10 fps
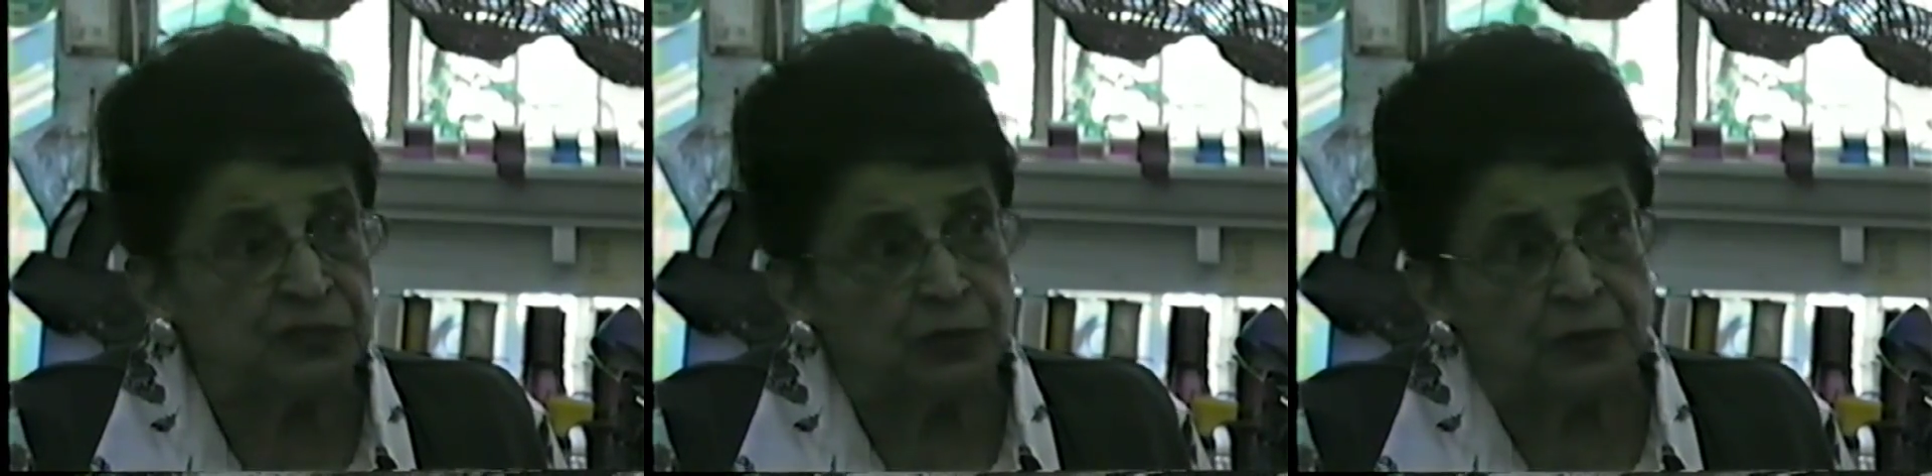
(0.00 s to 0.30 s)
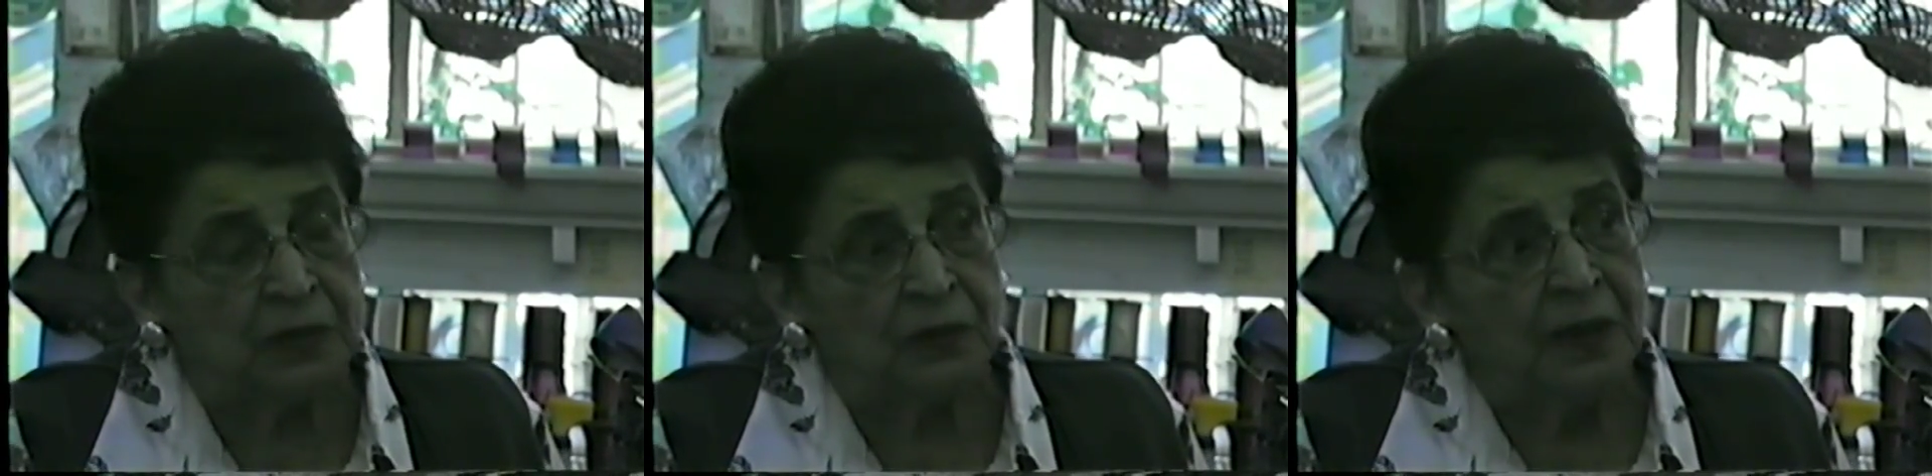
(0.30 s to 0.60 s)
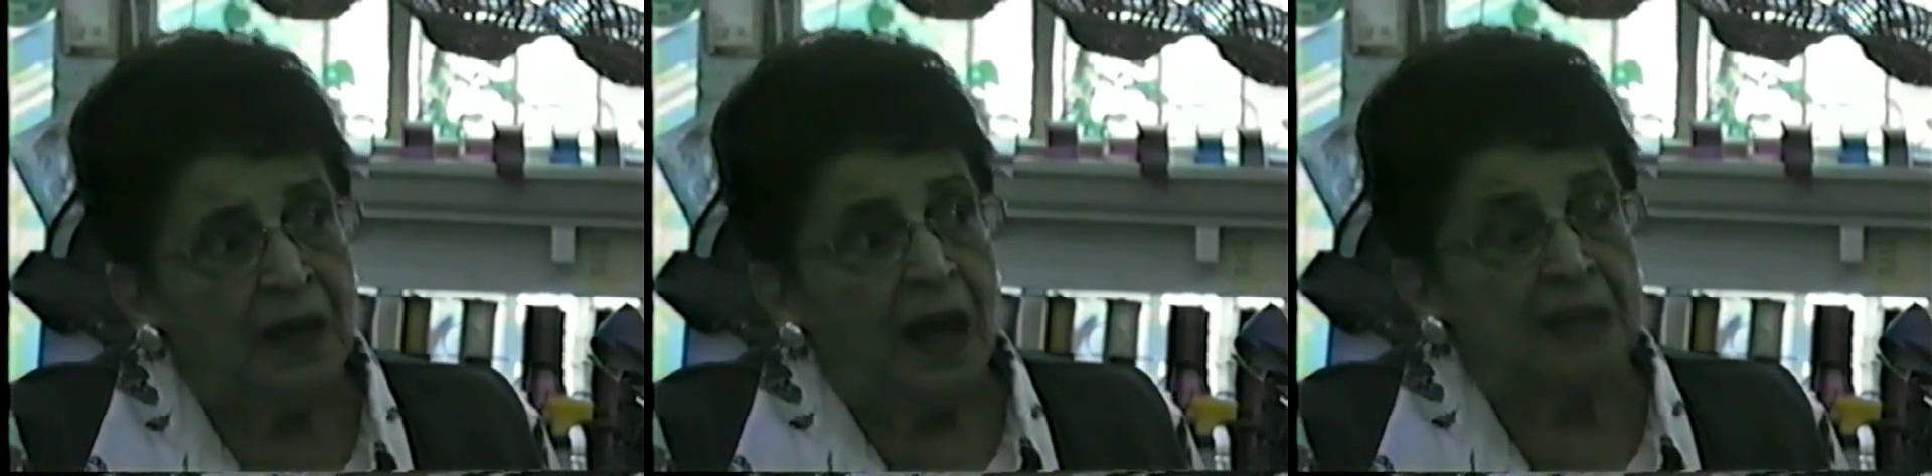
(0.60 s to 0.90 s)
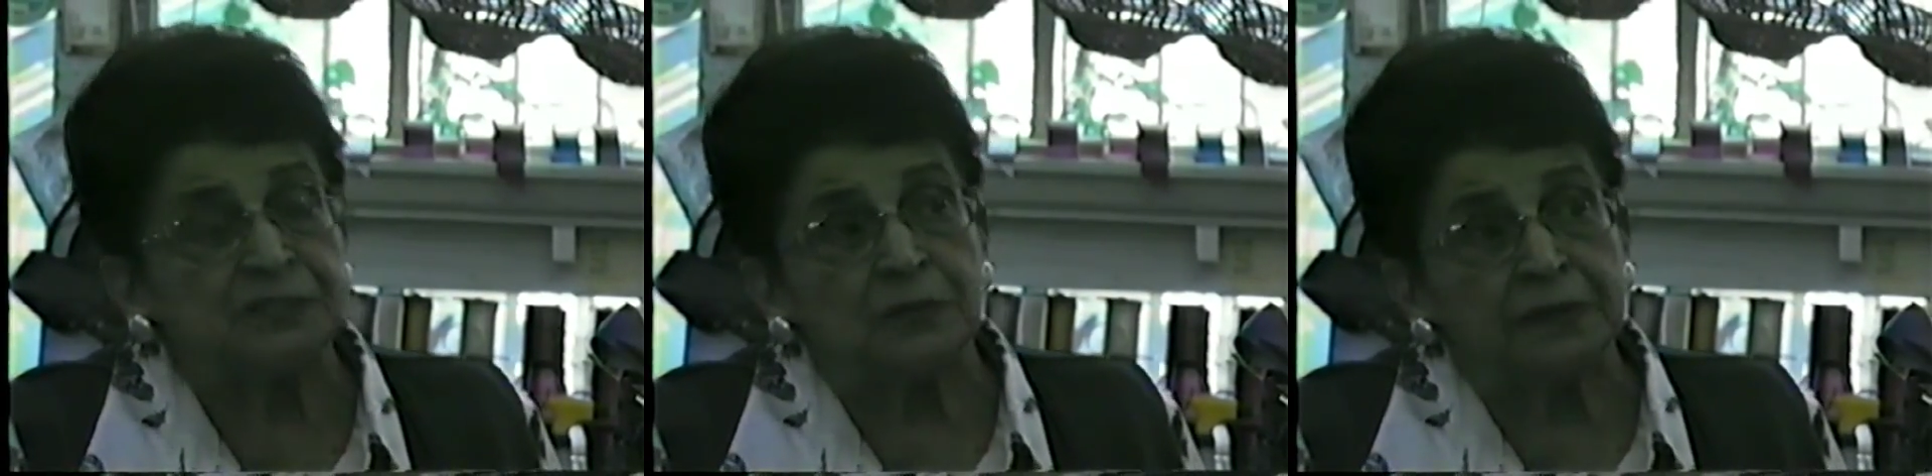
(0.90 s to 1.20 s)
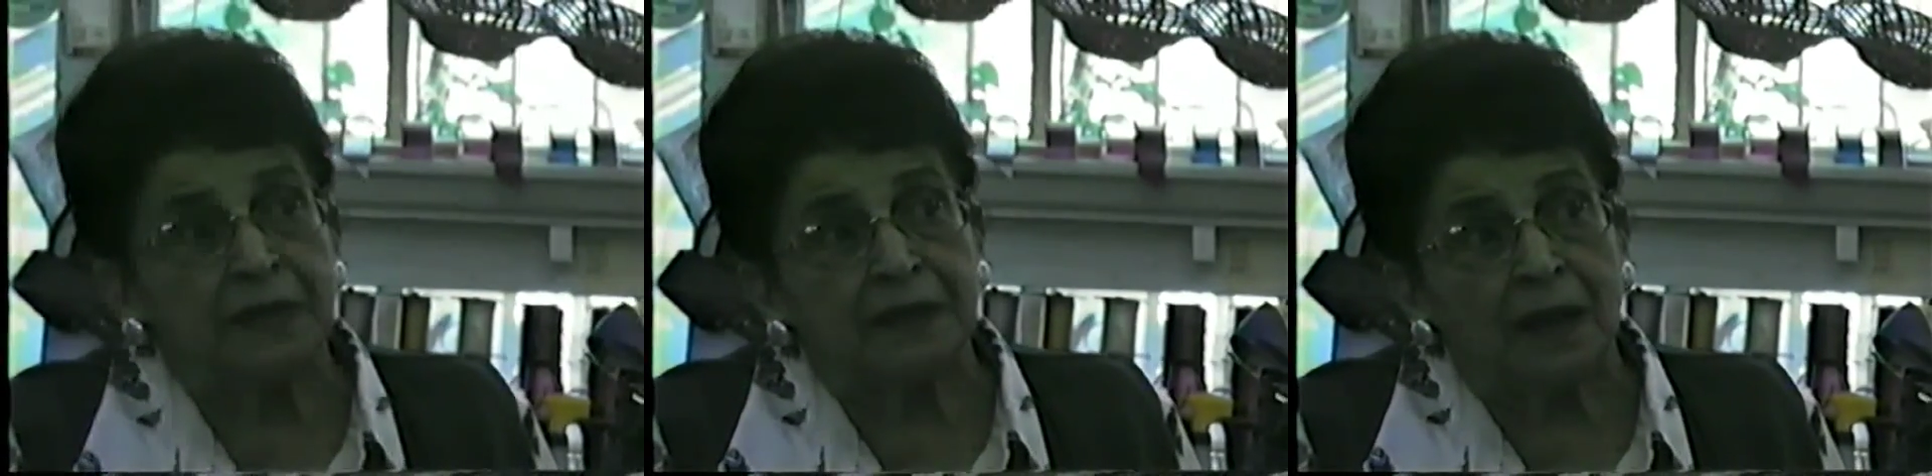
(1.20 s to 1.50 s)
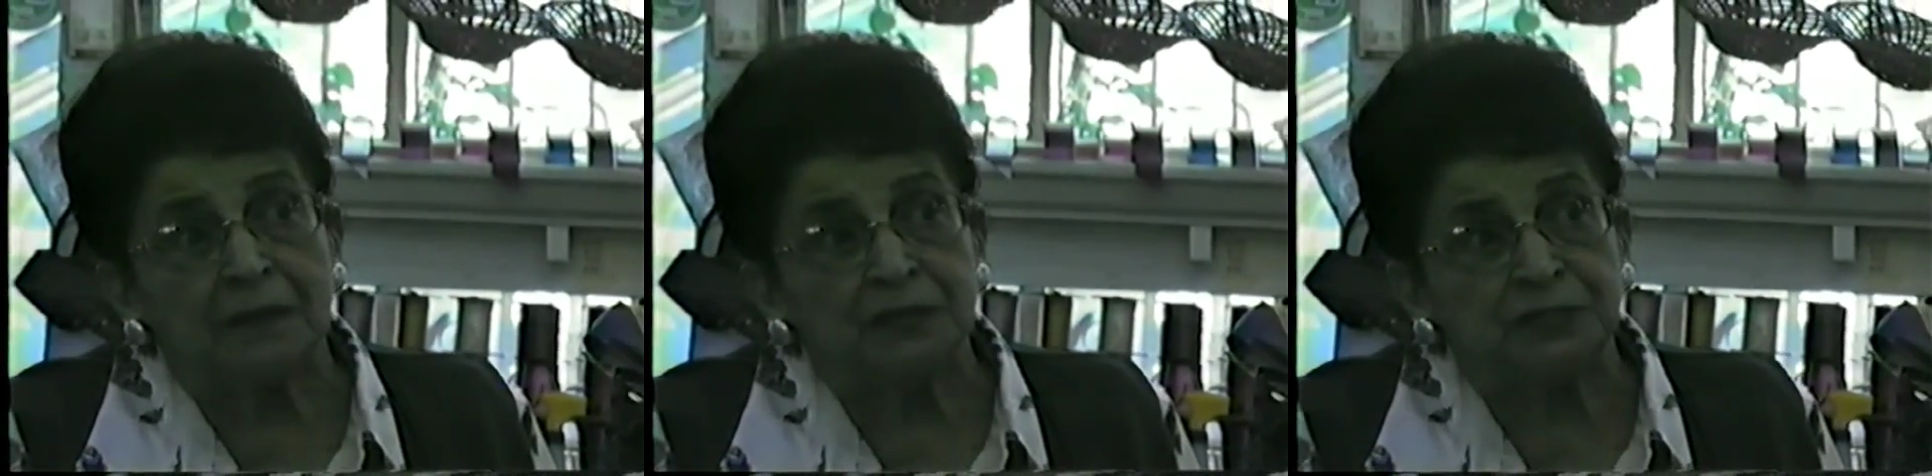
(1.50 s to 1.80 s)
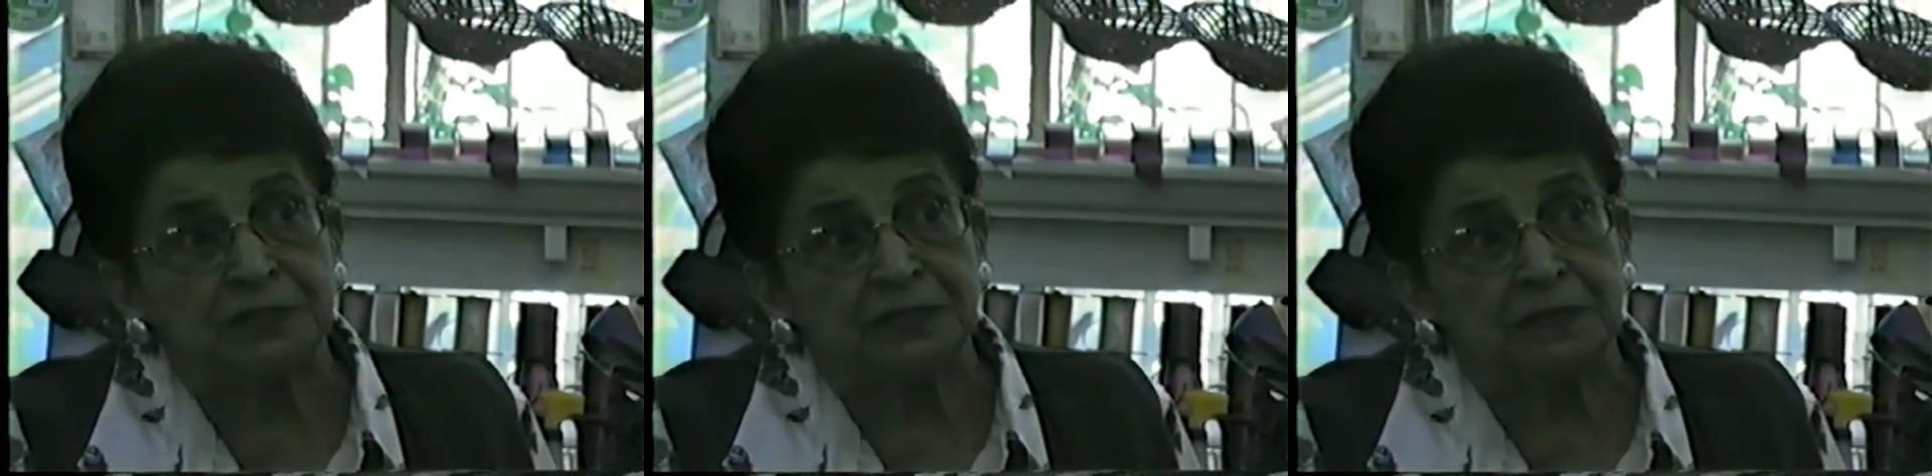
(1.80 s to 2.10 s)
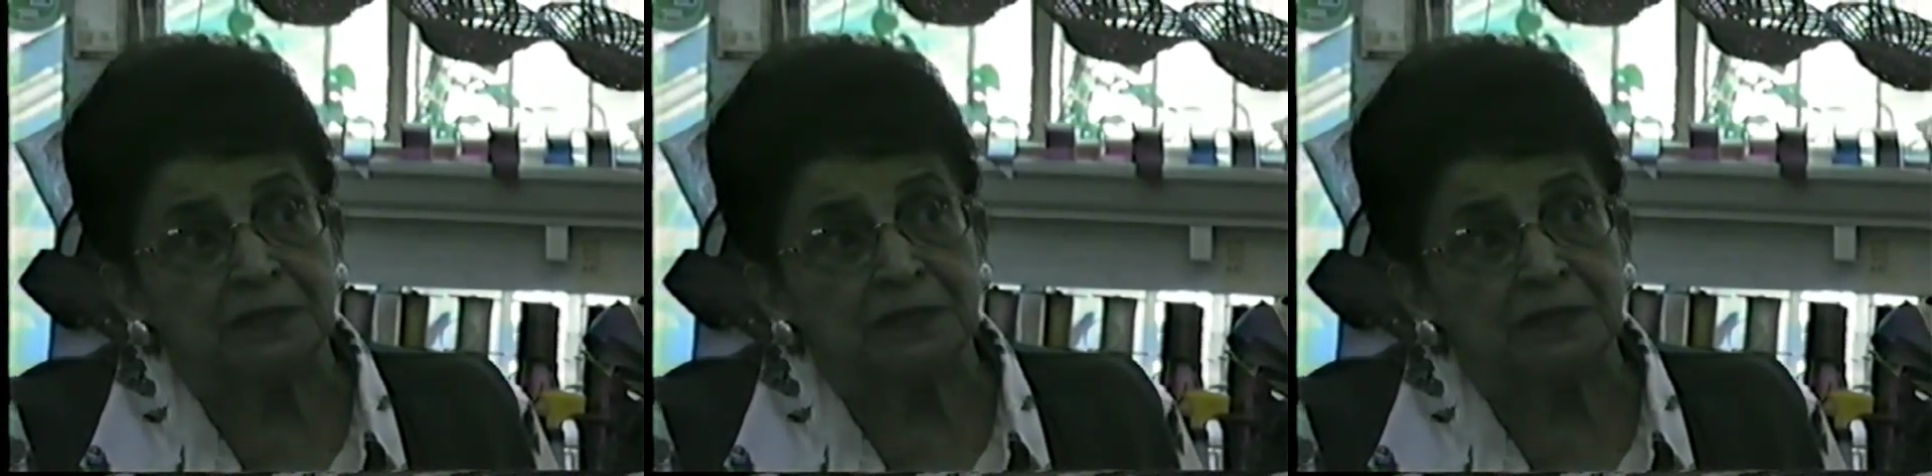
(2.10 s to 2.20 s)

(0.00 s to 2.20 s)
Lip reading: to grow. I certainly encourage you to